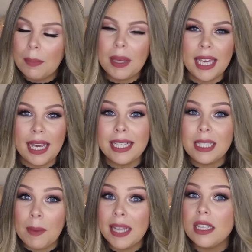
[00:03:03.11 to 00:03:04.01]
But yeah,
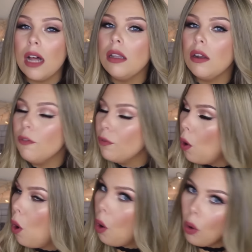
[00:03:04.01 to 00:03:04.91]
expect a lot of
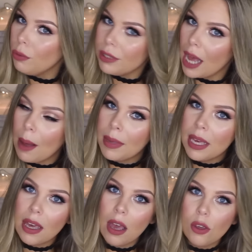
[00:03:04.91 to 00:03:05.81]
hauls
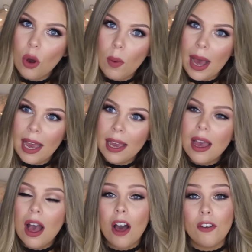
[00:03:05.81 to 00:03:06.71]
coming your
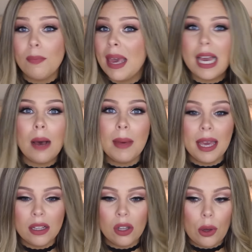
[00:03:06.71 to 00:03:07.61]
way of makeup
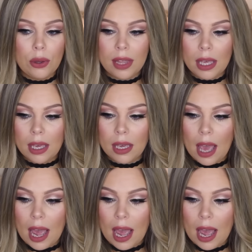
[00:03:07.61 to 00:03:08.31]
and clothing.